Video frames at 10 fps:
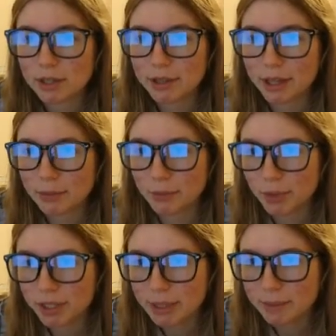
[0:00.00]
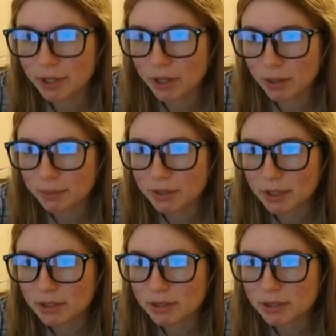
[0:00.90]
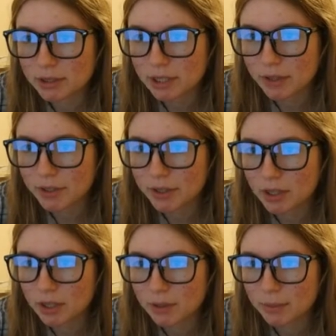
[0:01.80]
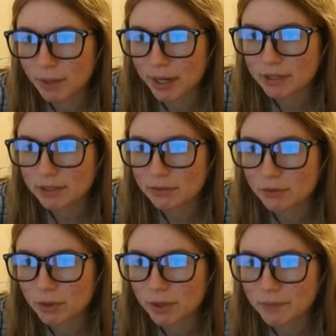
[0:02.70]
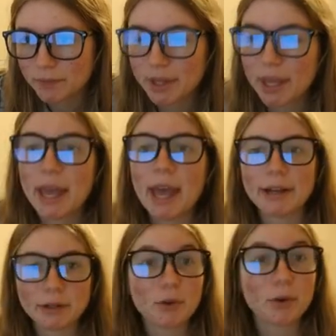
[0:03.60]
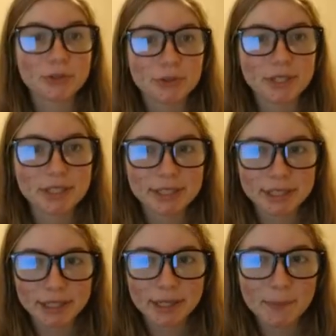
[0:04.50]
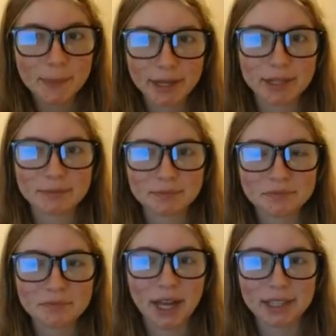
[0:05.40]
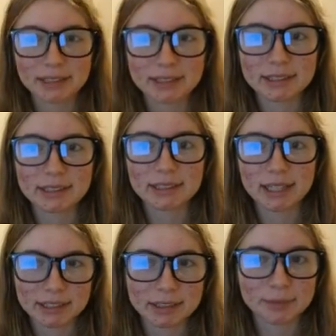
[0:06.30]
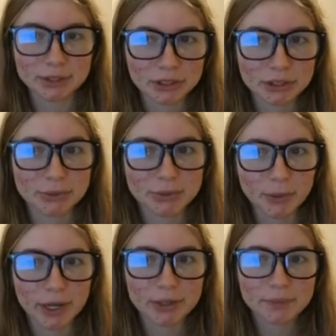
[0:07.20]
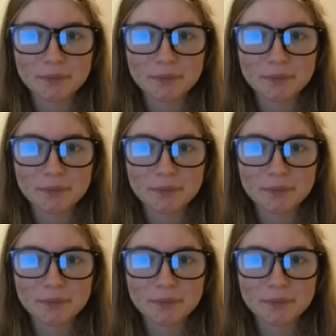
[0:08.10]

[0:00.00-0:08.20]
Then we're keeping our plus 7 minus 4. And of course you can see that that is x plus 2 squared.